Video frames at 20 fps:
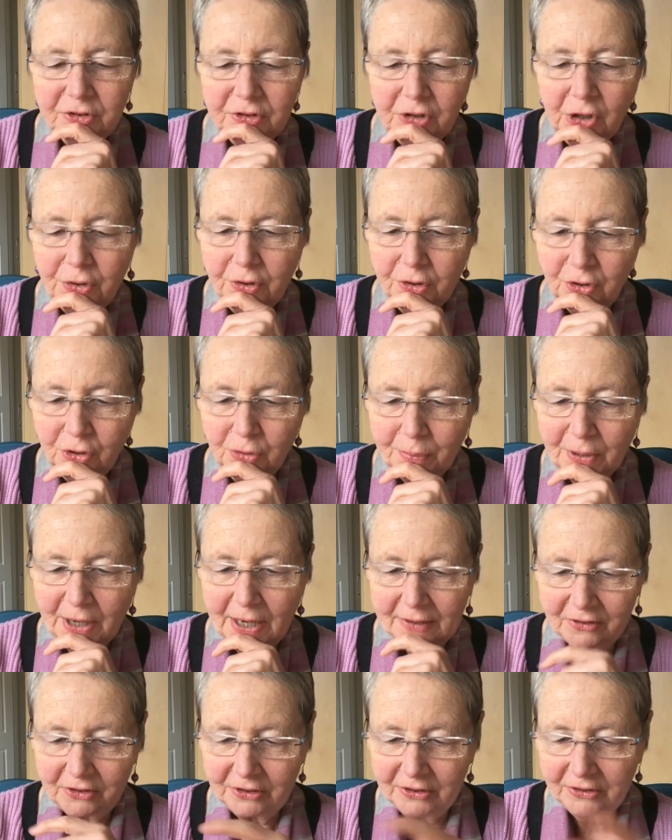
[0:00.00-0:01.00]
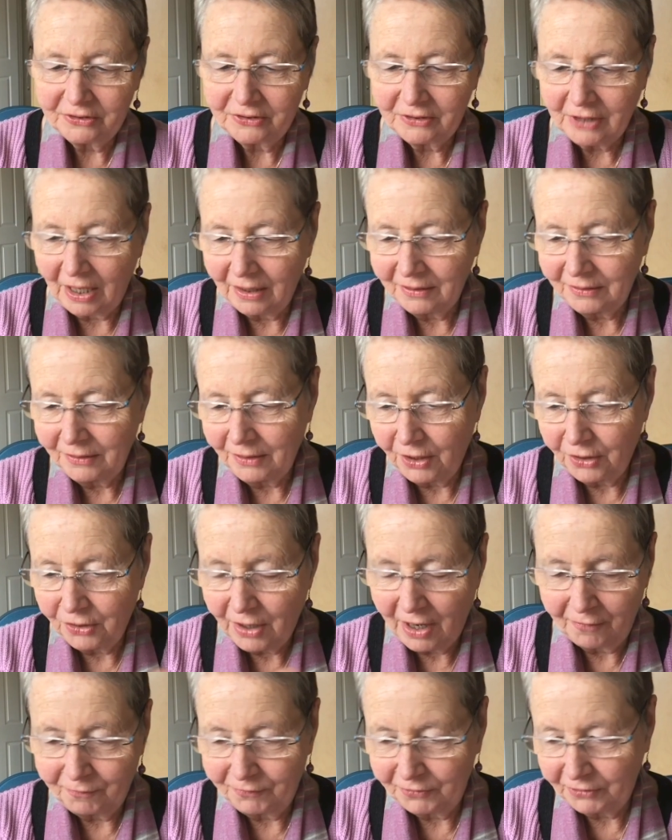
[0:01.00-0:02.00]
so that you practice, you
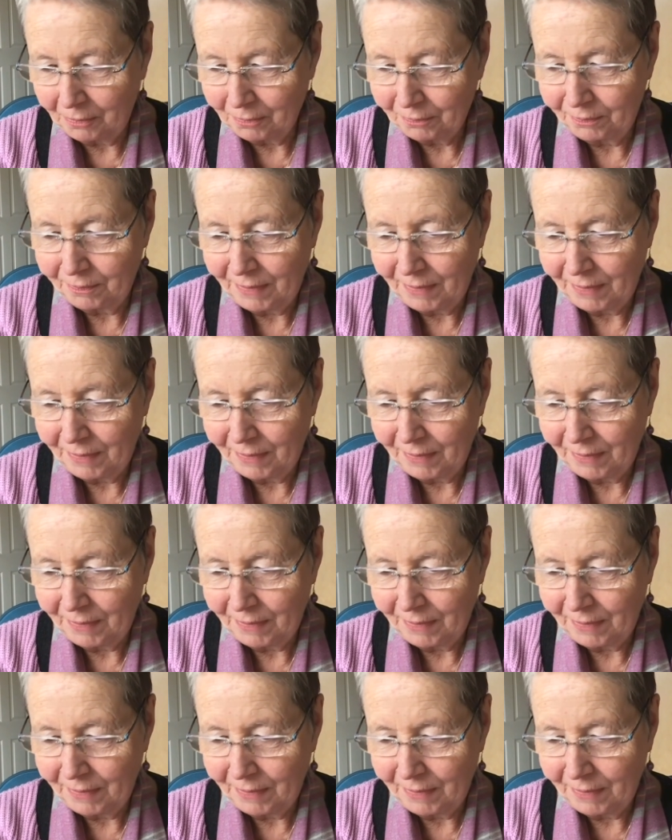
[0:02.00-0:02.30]
have some